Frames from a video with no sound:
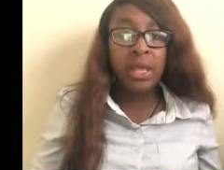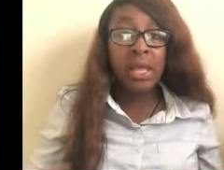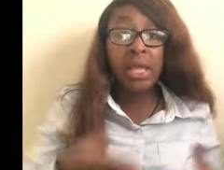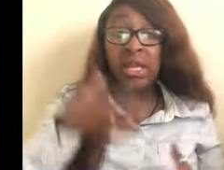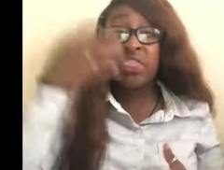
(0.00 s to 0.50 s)

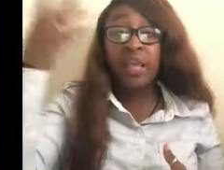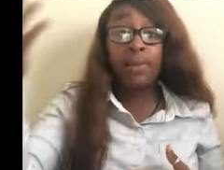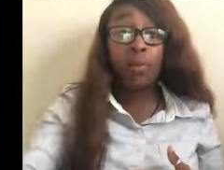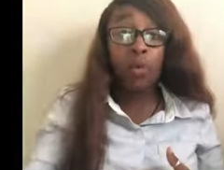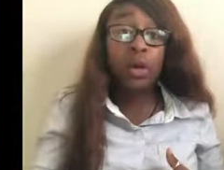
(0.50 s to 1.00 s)

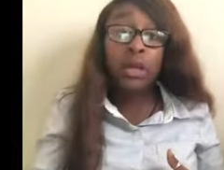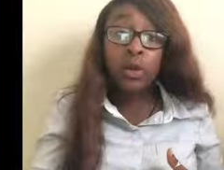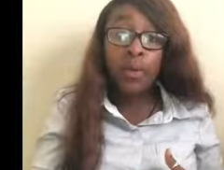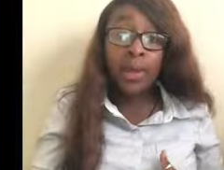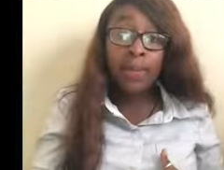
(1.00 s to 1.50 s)
Anything more than
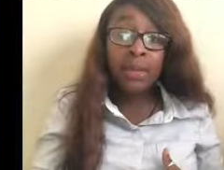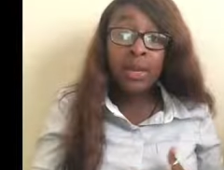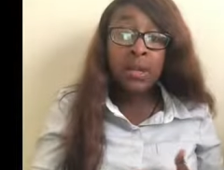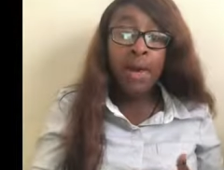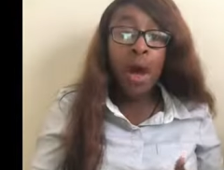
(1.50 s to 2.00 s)
the
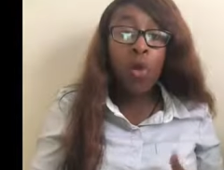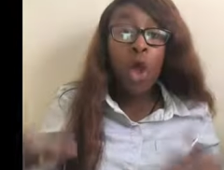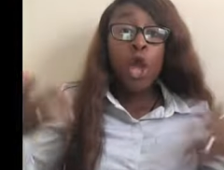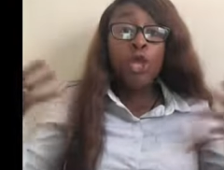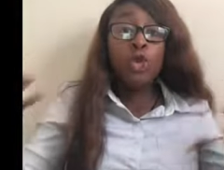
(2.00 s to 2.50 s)
recommended amount,
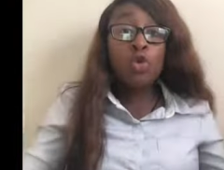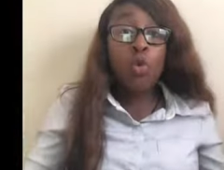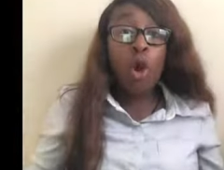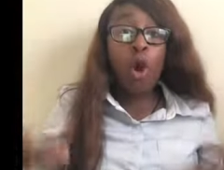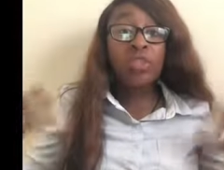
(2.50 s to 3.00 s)

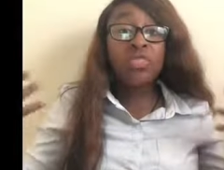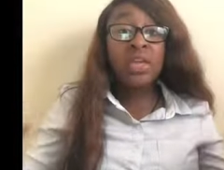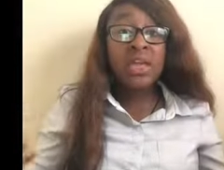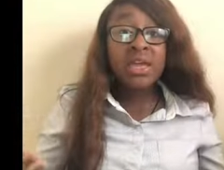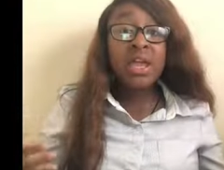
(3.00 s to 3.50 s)
you are
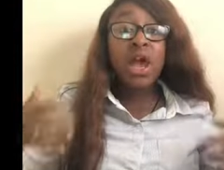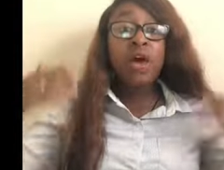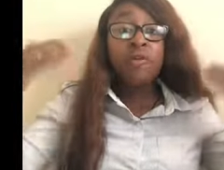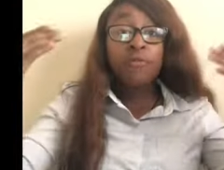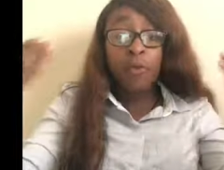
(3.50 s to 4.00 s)
then,
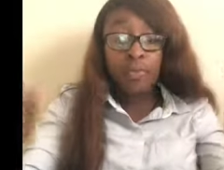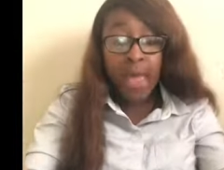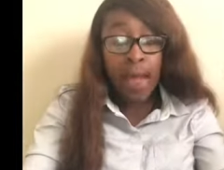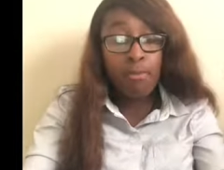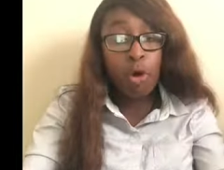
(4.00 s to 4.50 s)
from
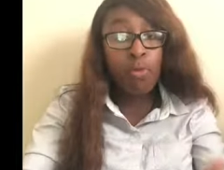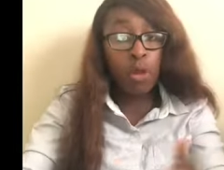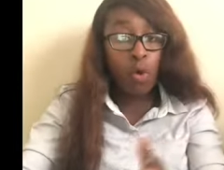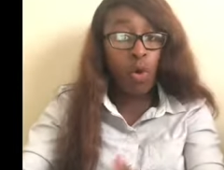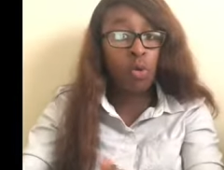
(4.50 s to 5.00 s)
that
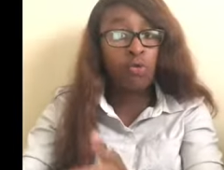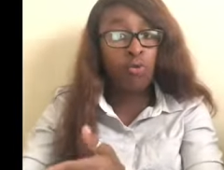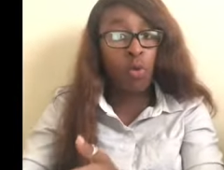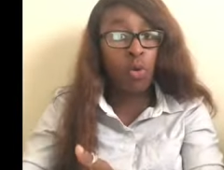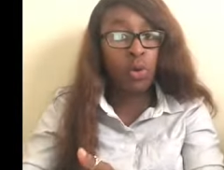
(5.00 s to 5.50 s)
moment on
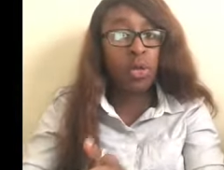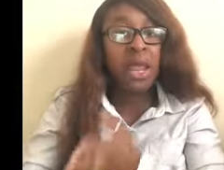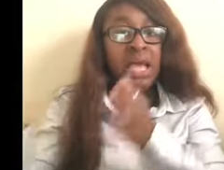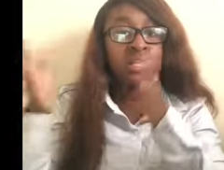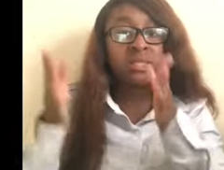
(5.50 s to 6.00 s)
forward,
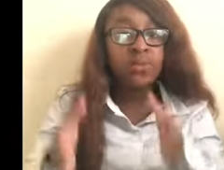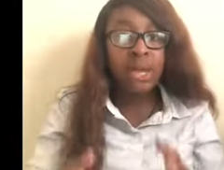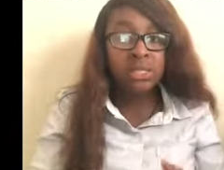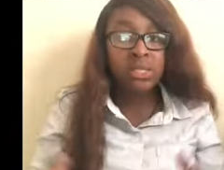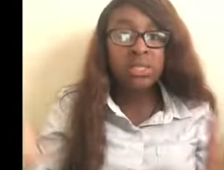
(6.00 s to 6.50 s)

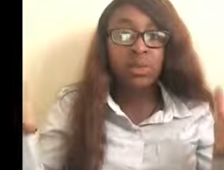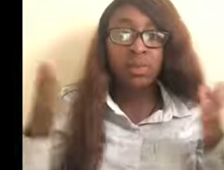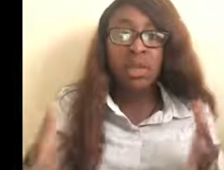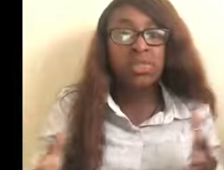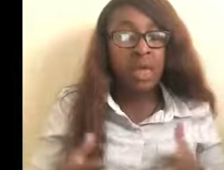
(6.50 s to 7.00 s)
expected to
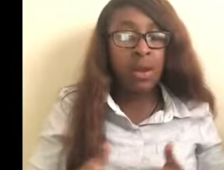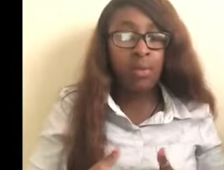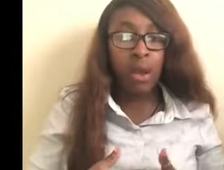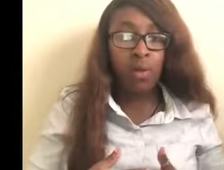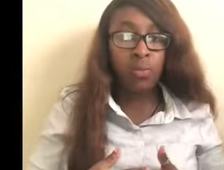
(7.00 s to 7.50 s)
pick that
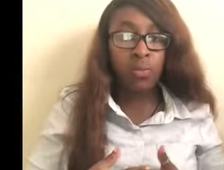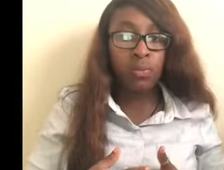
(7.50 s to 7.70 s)
amount.